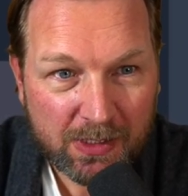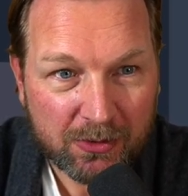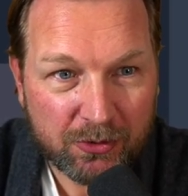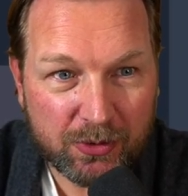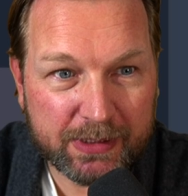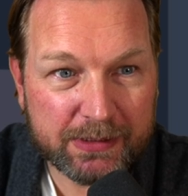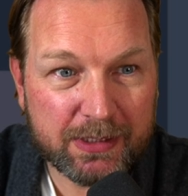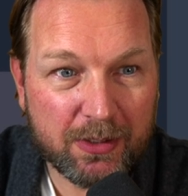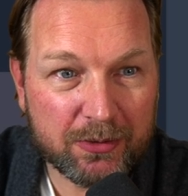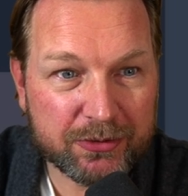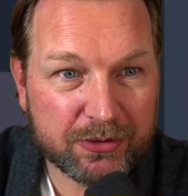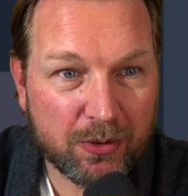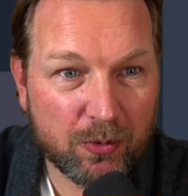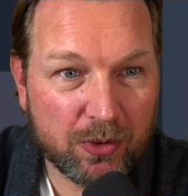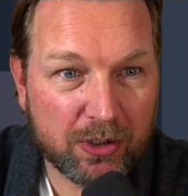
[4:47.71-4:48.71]
you can
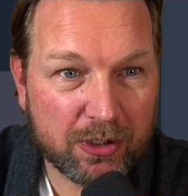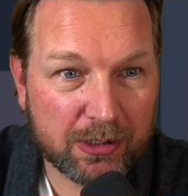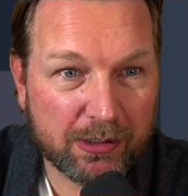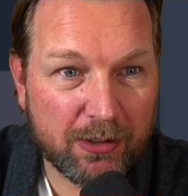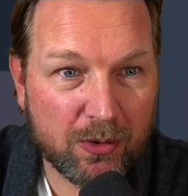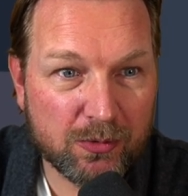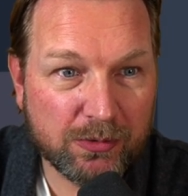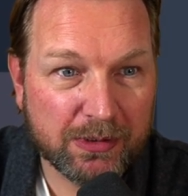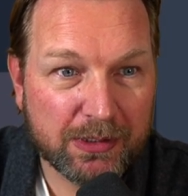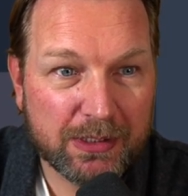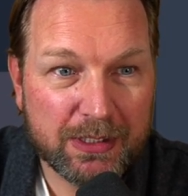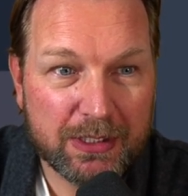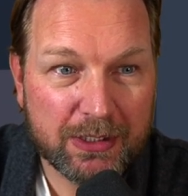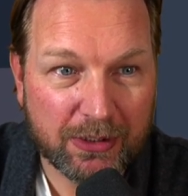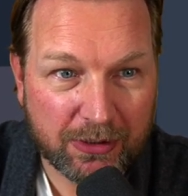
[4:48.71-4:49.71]
also clone
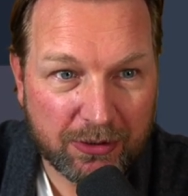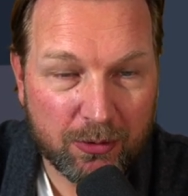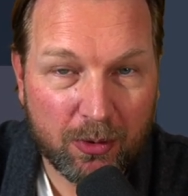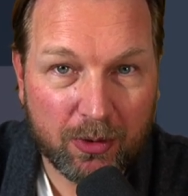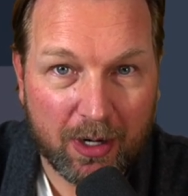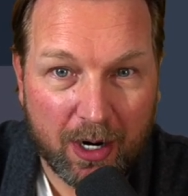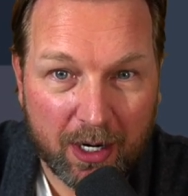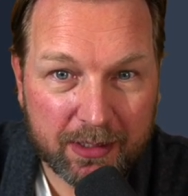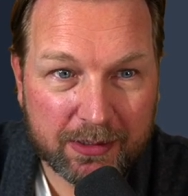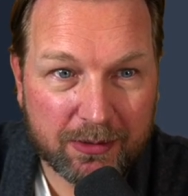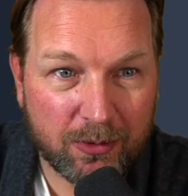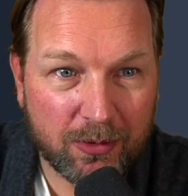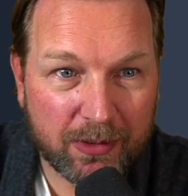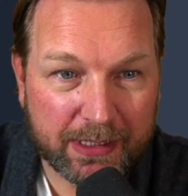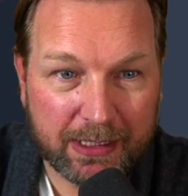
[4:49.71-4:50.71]
your
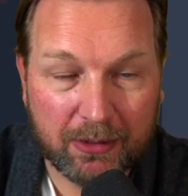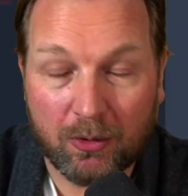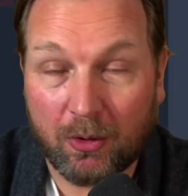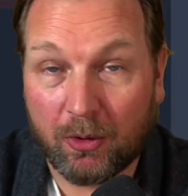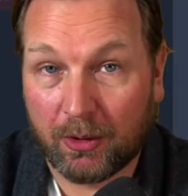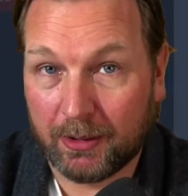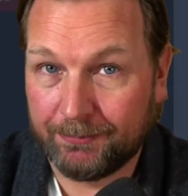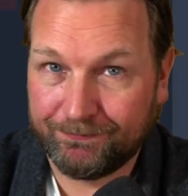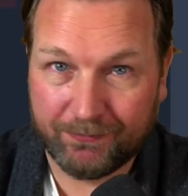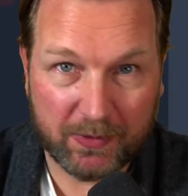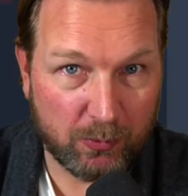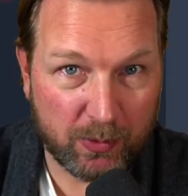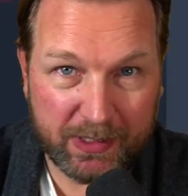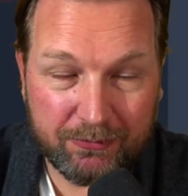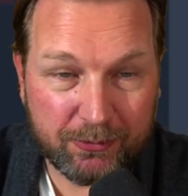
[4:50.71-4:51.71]
article here or
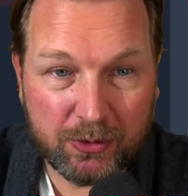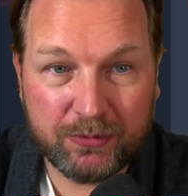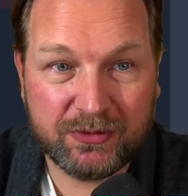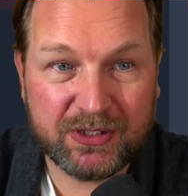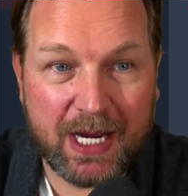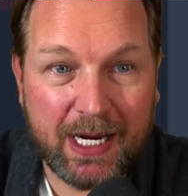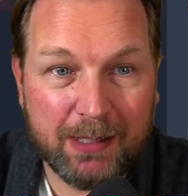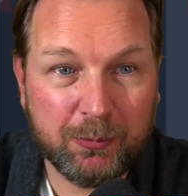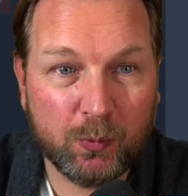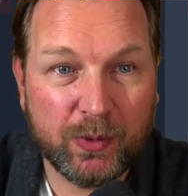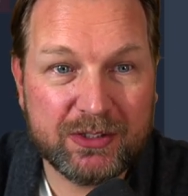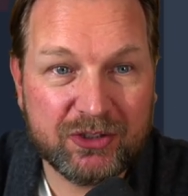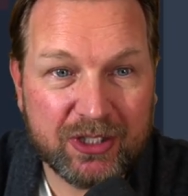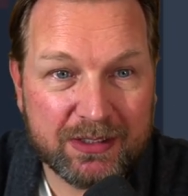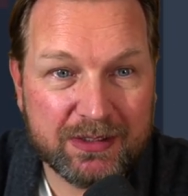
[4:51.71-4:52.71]
whatever you type
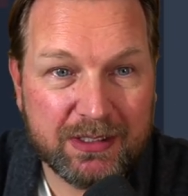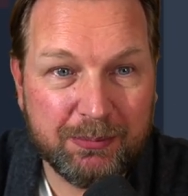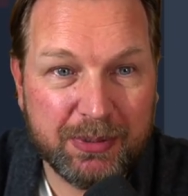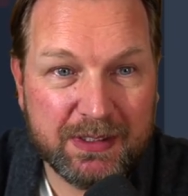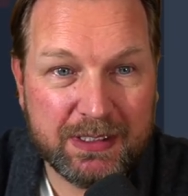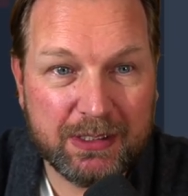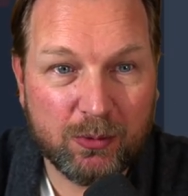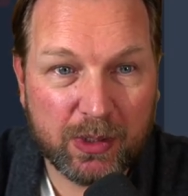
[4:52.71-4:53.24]
with ChatGPT.